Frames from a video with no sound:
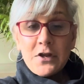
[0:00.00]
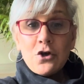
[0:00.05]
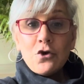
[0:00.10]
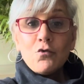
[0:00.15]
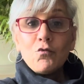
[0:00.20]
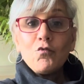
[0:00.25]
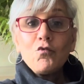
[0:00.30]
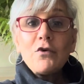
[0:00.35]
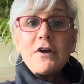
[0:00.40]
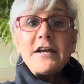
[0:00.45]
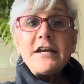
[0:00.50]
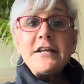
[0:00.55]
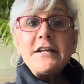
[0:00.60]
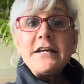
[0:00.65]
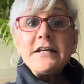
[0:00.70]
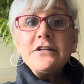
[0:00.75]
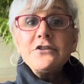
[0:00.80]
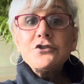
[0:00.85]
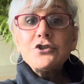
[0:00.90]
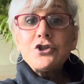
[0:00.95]

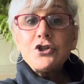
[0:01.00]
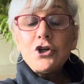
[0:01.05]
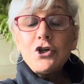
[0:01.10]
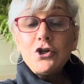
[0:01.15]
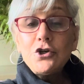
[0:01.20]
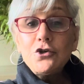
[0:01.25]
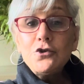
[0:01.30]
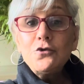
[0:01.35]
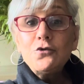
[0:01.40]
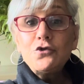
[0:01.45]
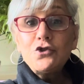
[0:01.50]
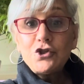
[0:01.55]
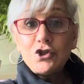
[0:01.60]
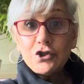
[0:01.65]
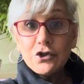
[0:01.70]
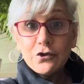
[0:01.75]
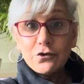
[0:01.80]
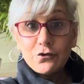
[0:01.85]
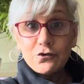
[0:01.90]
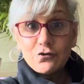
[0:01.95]
Reading to
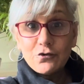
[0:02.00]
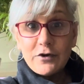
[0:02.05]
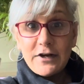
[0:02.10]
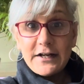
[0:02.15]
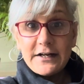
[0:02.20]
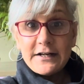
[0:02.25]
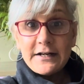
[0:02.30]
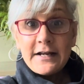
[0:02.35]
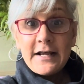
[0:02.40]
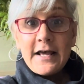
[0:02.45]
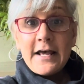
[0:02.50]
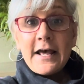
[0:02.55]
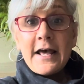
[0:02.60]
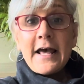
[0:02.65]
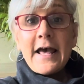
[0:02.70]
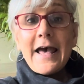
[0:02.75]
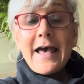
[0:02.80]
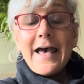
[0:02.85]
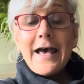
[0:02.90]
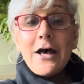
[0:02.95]
children
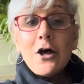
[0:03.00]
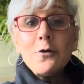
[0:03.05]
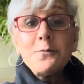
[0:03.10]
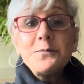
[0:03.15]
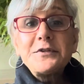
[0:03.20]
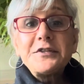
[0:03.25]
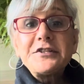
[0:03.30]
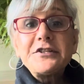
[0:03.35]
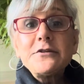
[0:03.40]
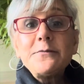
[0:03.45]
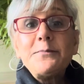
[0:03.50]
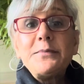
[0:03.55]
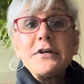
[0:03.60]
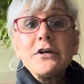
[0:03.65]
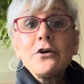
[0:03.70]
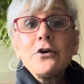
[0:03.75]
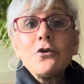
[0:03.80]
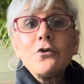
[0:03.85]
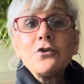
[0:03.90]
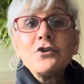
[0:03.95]
helps to
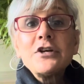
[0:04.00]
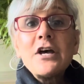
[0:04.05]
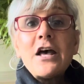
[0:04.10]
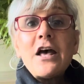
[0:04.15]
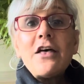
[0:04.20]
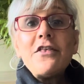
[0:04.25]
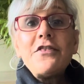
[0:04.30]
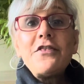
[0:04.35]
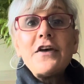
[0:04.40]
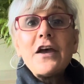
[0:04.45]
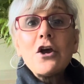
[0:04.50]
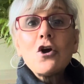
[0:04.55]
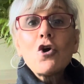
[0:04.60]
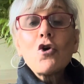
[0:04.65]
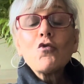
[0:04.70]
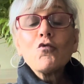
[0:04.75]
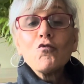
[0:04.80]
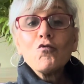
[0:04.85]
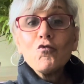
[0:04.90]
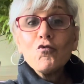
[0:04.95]
build their
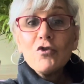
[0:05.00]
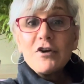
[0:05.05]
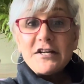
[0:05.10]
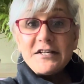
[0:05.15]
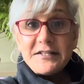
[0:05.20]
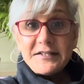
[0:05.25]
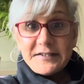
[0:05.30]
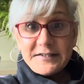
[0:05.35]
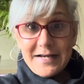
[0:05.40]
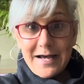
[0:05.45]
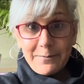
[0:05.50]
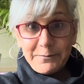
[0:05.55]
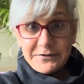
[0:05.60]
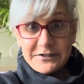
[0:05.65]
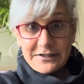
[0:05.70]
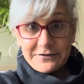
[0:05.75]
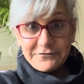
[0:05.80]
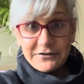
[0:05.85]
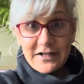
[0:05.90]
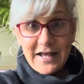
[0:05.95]

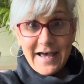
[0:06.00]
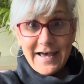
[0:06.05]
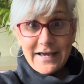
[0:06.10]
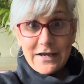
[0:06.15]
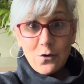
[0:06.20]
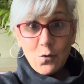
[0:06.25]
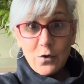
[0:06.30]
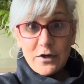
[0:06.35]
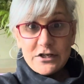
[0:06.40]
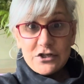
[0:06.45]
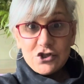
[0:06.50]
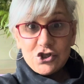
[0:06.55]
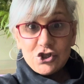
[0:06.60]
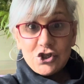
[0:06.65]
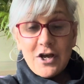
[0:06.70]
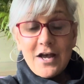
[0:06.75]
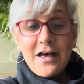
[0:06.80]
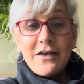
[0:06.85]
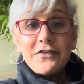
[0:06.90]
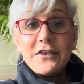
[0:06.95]
receptive language,
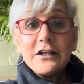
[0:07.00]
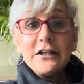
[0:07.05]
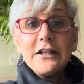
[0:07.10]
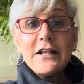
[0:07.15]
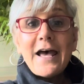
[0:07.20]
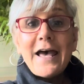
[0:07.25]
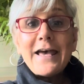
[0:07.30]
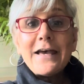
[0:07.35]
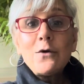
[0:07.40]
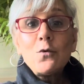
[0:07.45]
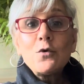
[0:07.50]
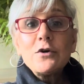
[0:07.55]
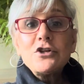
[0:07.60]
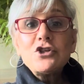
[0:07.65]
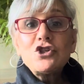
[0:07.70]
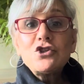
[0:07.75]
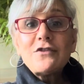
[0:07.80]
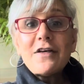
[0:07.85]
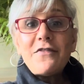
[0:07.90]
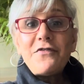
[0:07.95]
the
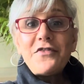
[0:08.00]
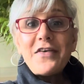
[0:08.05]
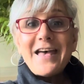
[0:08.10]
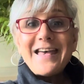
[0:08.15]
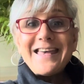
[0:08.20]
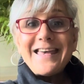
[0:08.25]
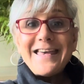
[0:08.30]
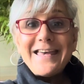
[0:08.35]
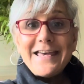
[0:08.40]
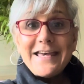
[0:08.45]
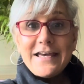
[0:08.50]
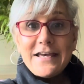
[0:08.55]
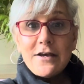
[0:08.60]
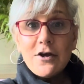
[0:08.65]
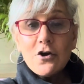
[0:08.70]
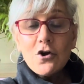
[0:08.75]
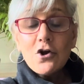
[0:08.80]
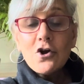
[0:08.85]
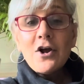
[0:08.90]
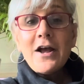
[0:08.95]
language that they
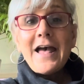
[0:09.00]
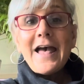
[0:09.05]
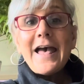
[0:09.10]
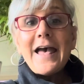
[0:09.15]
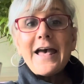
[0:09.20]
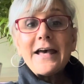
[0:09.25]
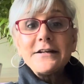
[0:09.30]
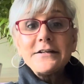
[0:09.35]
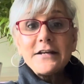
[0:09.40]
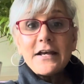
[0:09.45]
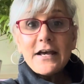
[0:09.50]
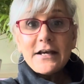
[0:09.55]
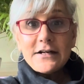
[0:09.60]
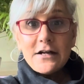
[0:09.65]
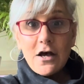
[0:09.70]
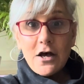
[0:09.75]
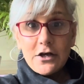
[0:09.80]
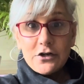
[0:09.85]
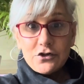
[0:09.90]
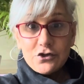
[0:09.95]
hear and can
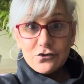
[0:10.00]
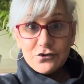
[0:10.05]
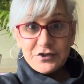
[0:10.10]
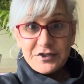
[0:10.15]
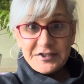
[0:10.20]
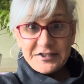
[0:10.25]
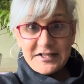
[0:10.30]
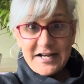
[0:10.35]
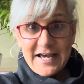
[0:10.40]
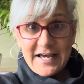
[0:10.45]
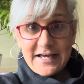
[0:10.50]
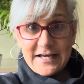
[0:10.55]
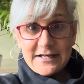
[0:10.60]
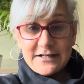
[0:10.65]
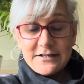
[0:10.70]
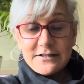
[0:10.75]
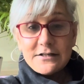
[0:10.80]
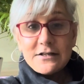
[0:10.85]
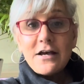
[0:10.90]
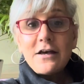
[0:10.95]

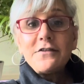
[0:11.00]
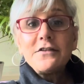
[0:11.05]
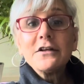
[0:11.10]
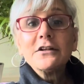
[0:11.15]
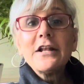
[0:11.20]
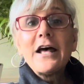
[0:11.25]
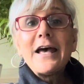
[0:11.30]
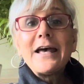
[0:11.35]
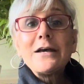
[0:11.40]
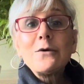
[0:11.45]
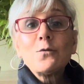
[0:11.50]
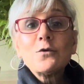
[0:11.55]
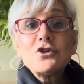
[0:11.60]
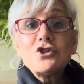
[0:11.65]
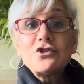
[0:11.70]
understand, the language